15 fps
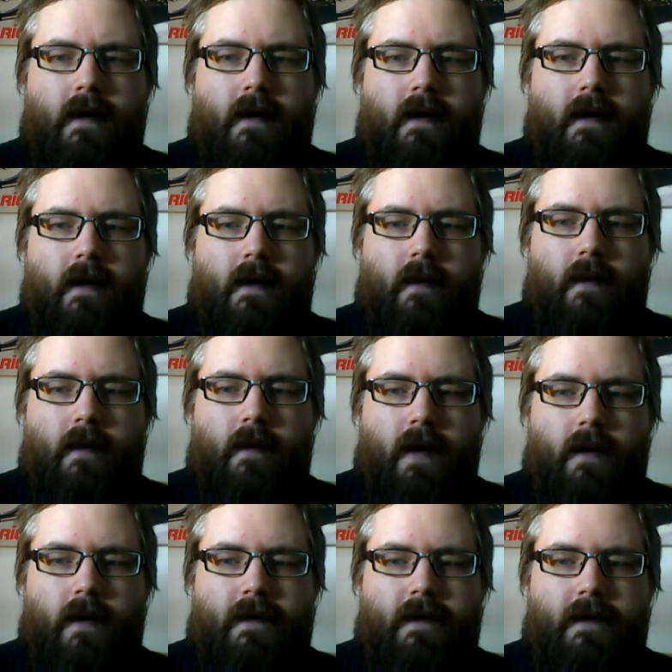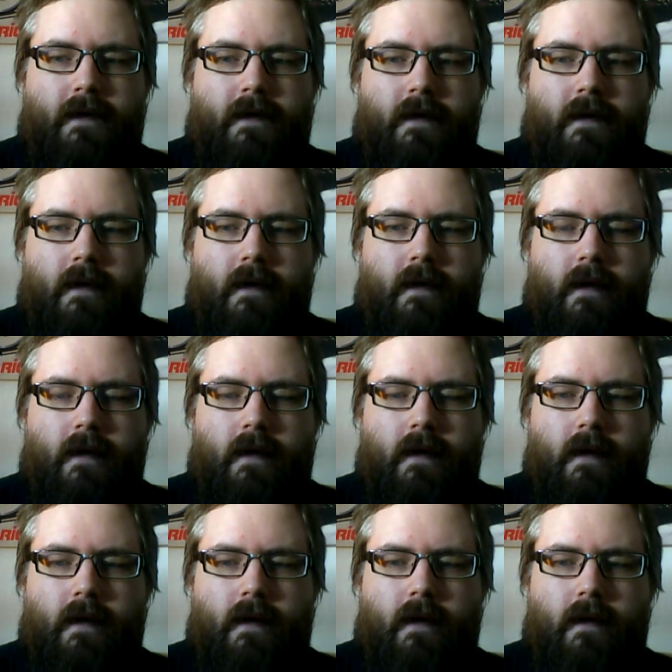and when I was
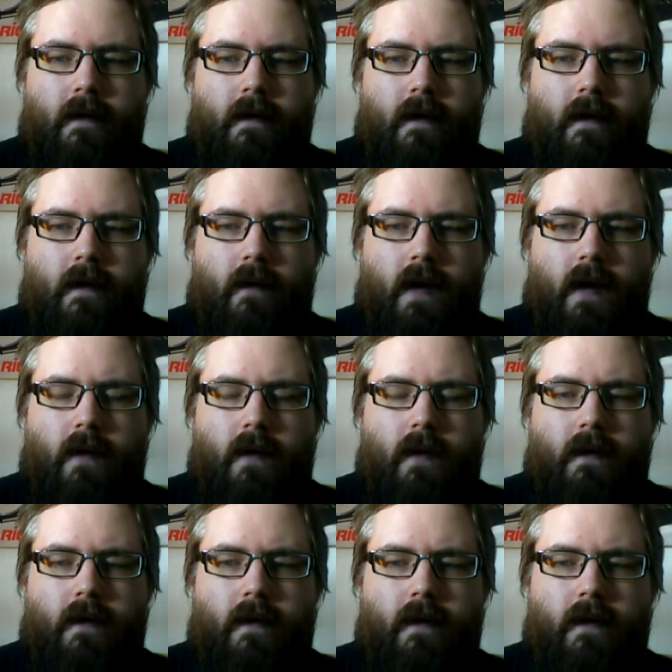around,